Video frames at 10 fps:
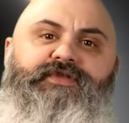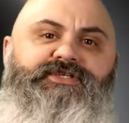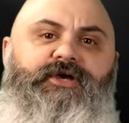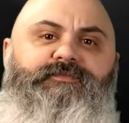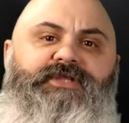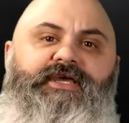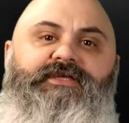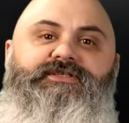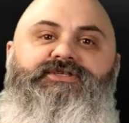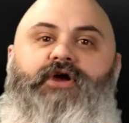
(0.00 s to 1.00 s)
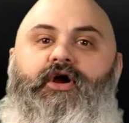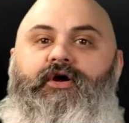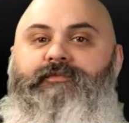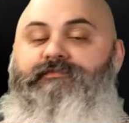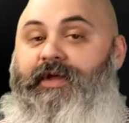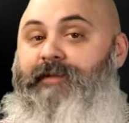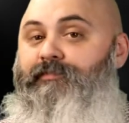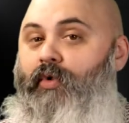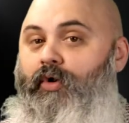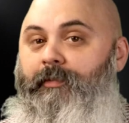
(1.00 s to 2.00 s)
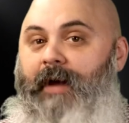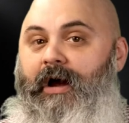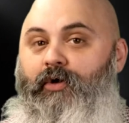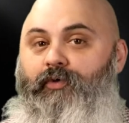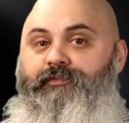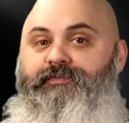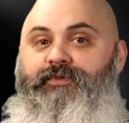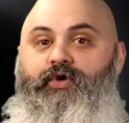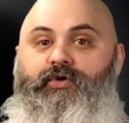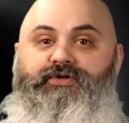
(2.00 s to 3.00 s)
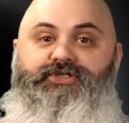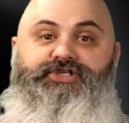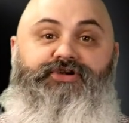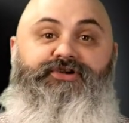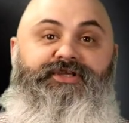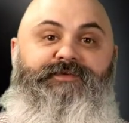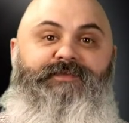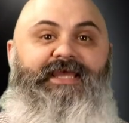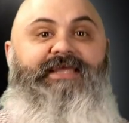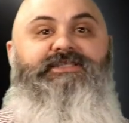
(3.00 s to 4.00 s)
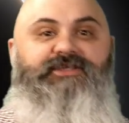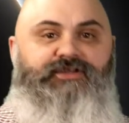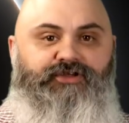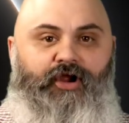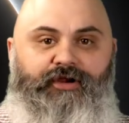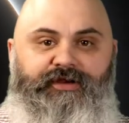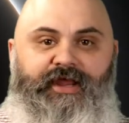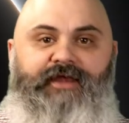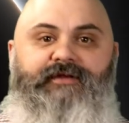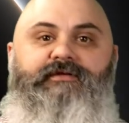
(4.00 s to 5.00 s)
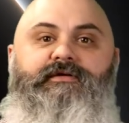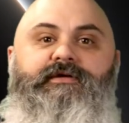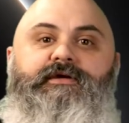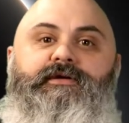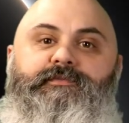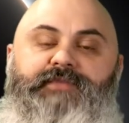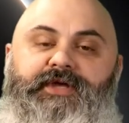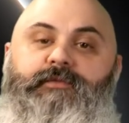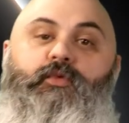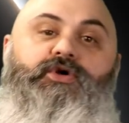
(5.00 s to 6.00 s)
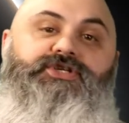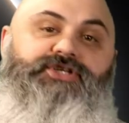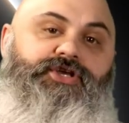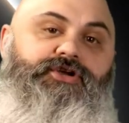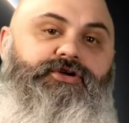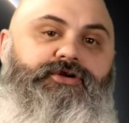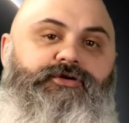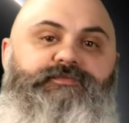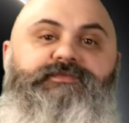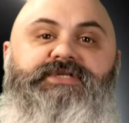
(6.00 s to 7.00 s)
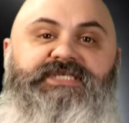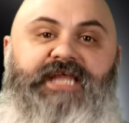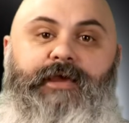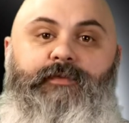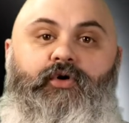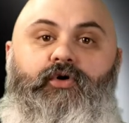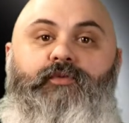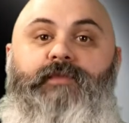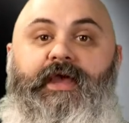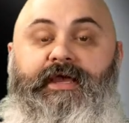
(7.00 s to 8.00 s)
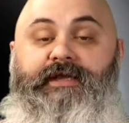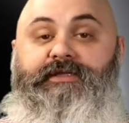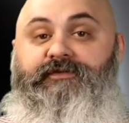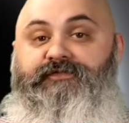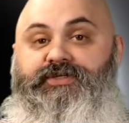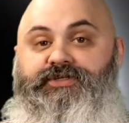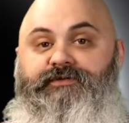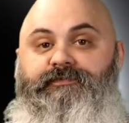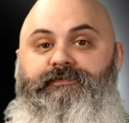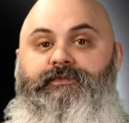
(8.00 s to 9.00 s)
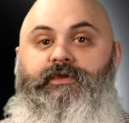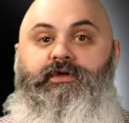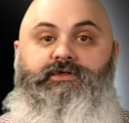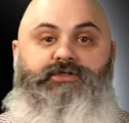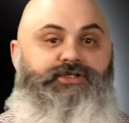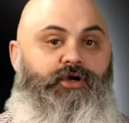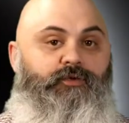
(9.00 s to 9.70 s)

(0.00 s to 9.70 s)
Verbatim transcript: updates are like more about your journey into the darknet being more secure, stable, and efficient. So,